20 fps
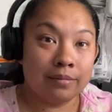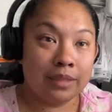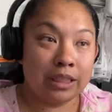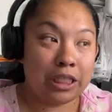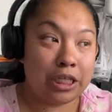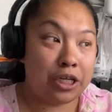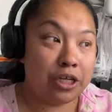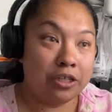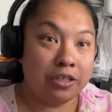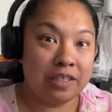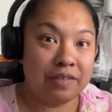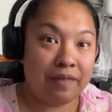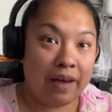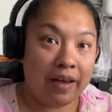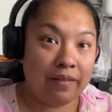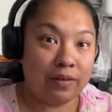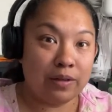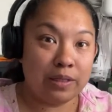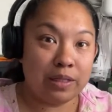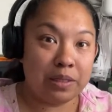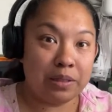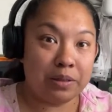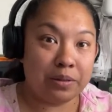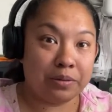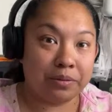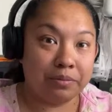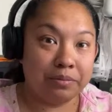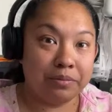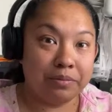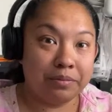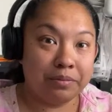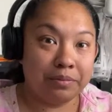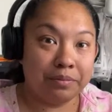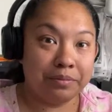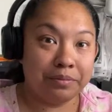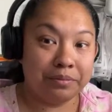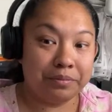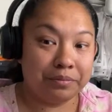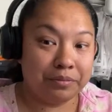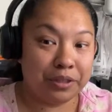Do you use 502?
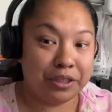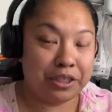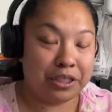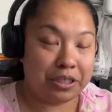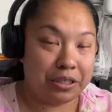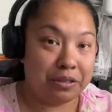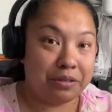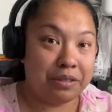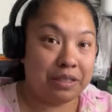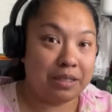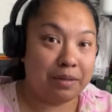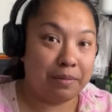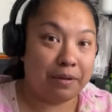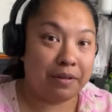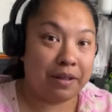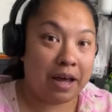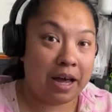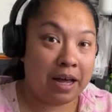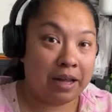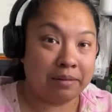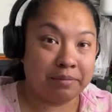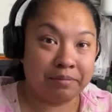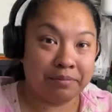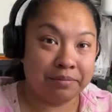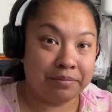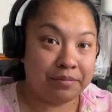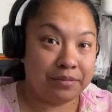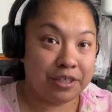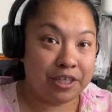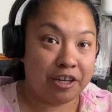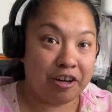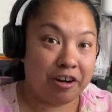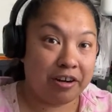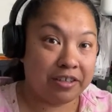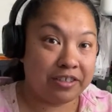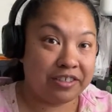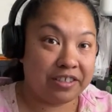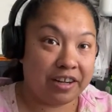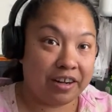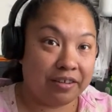Would you use some of that
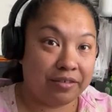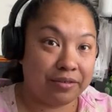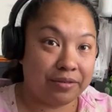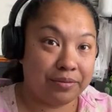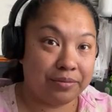generic stuff?